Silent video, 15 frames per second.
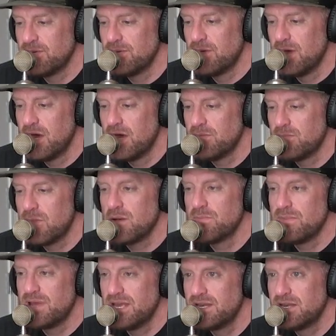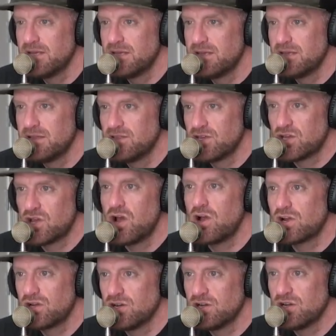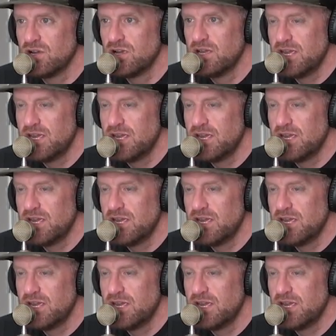Mehmed the Conqueror.